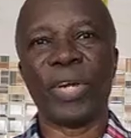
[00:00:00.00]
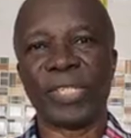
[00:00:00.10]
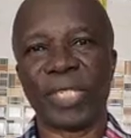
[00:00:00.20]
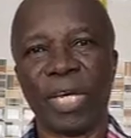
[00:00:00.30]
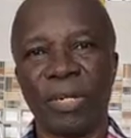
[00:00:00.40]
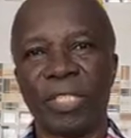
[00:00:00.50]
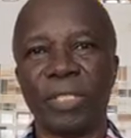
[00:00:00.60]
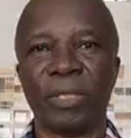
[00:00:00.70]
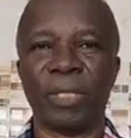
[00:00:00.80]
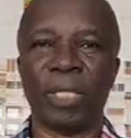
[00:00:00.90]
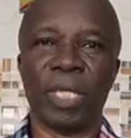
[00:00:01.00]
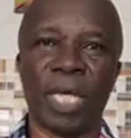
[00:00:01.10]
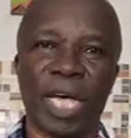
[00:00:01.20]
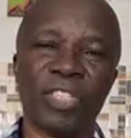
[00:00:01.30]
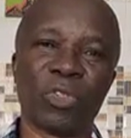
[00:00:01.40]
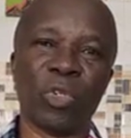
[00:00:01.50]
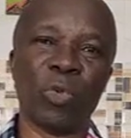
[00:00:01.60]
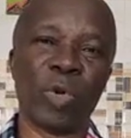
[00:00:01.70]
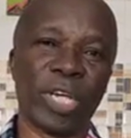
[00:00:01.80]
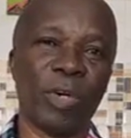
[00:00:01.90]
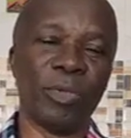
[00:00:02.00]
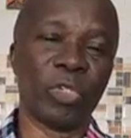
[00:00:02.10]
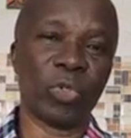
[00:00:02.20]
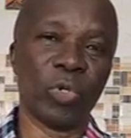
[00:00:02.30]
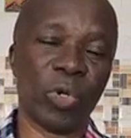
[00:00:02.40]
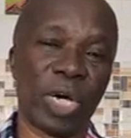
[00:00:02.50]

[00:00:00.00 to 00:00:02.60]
Praise God. I just want to welcome you to